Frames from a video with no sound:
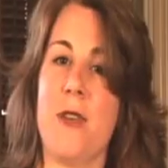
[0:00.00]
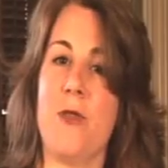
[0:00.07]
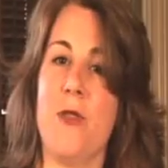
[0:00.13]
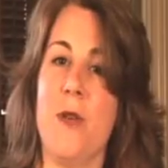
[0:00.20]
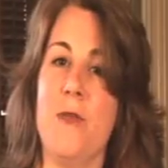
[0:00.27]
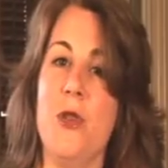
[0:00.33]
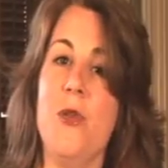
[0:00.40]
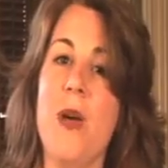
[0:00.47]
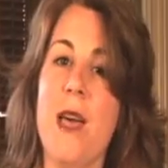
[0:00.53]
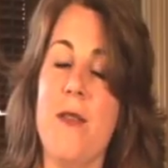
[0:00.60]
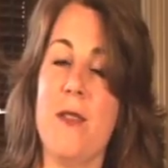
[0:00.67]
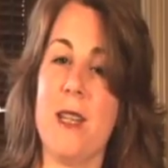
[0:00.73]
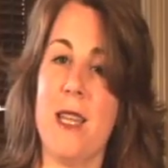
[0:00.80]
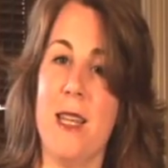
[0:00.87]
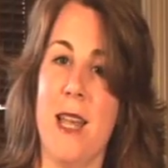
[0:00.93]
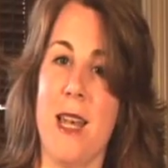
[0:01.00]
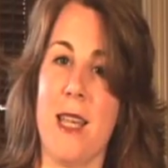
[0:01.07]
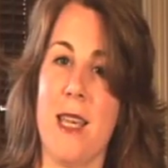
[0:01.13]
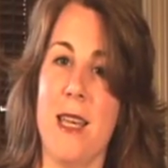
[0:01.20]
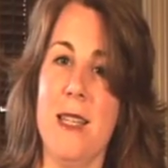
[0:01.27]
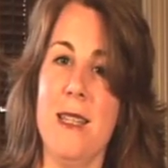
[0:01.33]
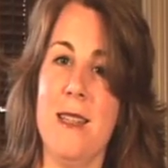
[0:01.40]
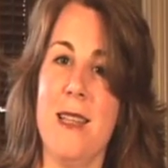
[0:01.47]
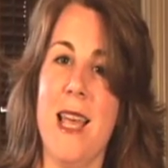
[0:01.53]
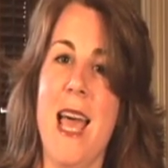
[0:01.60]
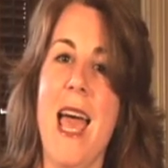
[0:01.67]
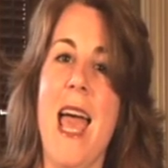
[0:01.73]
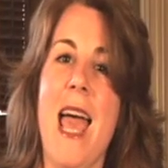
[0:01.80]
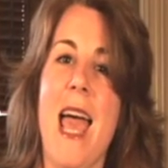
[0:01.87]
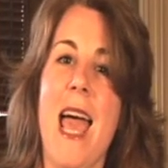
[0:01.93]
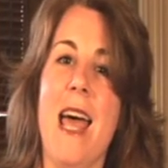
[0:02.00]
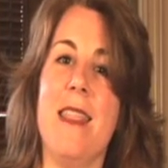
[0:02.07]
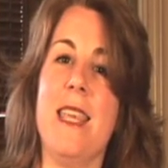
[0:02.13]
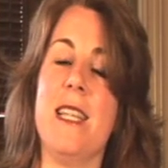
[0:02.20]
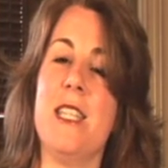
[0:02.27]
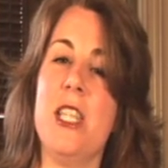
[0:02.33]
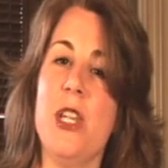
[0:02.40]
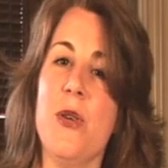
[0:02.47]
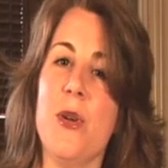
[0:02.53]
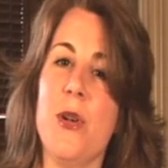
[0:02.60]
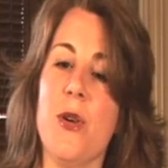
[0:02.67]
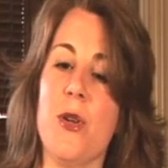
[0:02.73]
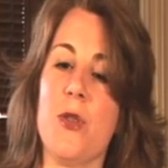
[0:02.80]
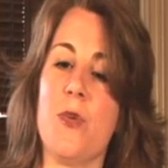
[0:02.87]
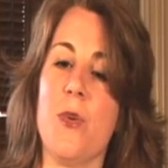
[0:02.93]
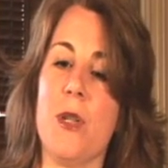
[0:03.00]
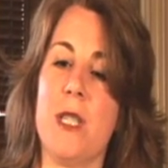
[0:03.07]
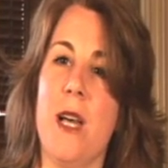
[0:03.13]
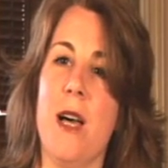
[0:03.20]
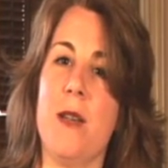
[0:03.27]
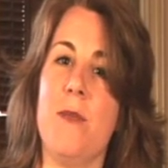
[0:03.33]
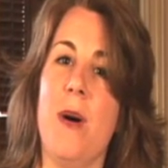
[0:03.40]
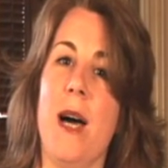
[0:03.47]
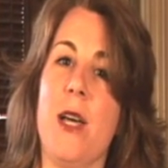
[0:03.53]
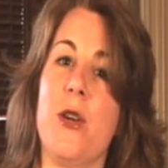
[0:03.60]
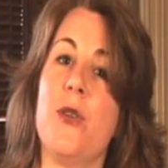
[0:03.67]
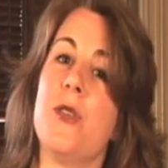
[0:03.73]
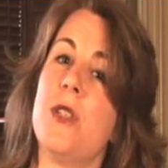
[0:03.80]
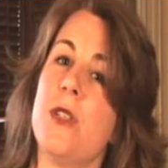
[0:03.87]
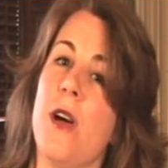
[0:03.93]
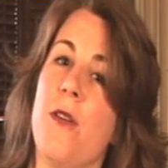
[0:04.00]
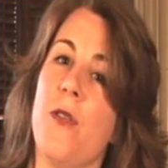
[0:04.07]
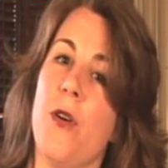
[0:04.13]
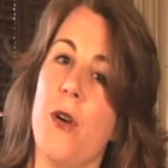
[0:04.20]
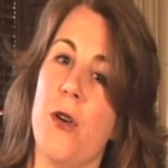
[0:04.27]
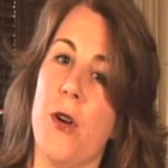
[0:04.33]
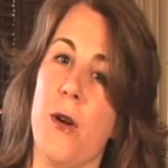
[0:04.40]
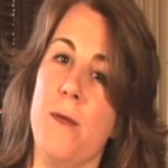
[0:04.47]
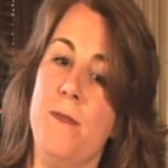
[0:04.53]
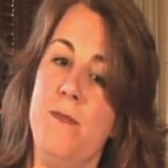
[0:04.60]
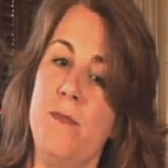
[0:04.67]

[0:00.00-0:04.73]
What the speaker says: from New Haven, Connecticut, and the interiors were done by Gustav Herder.